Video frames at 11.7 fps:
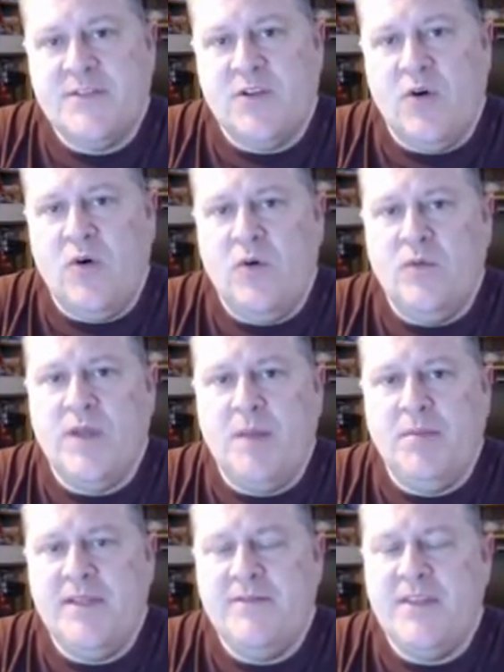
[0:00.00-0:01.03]
So I
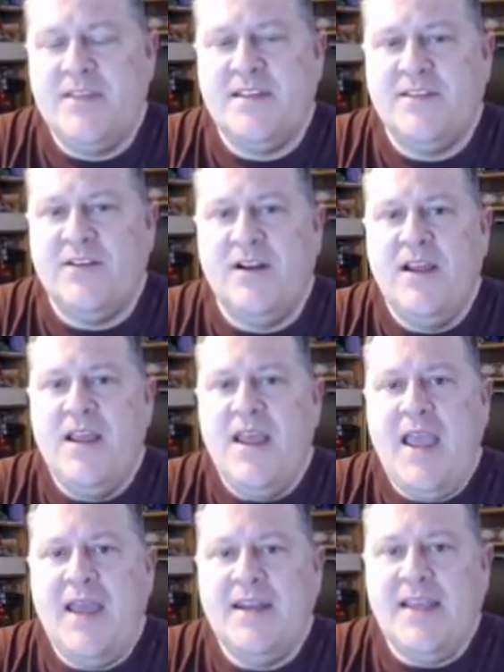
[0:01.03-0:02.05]
believe they said they're
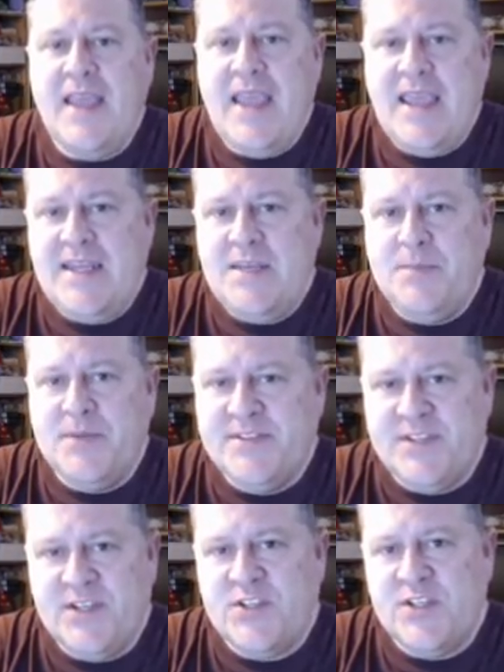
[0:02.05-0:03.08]
adding 80
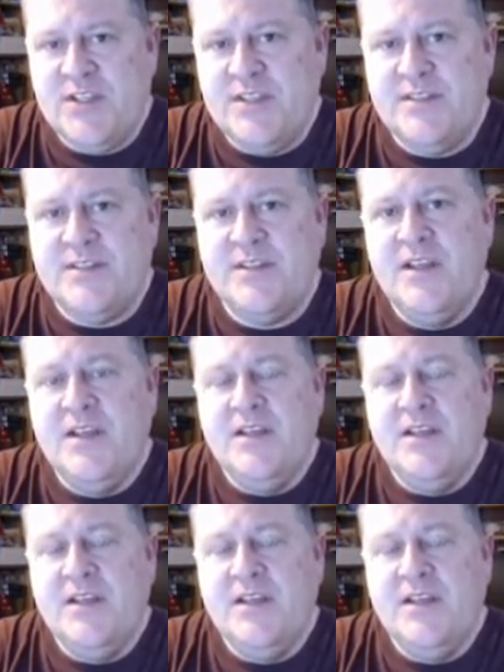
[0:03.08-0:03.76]
positions